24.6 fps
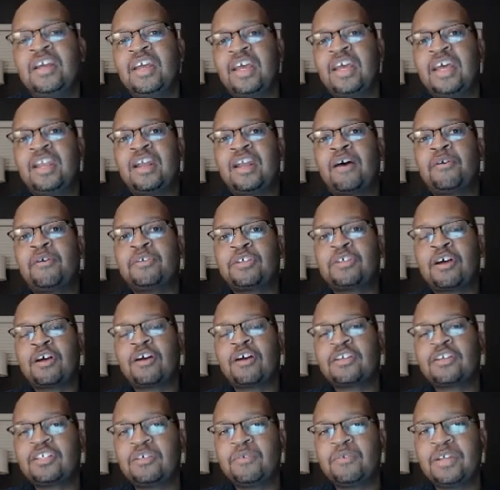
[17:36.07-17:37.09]
And I will
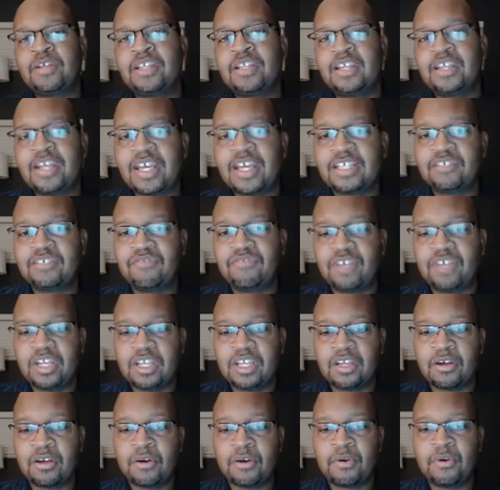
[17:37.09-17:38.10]
talk to you in the next
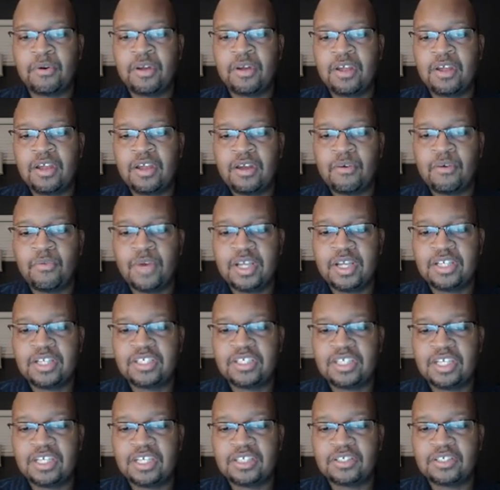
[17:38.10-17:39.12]
video,
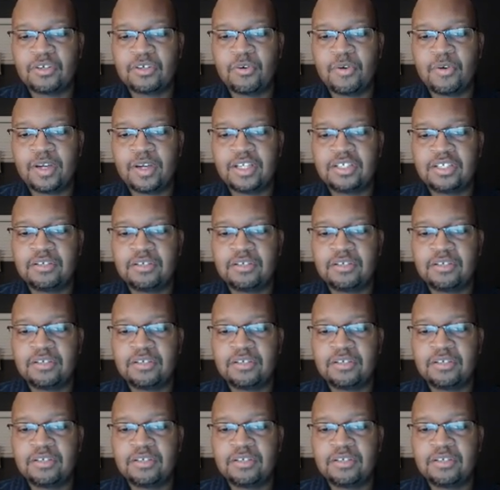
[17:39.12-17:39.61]
which is going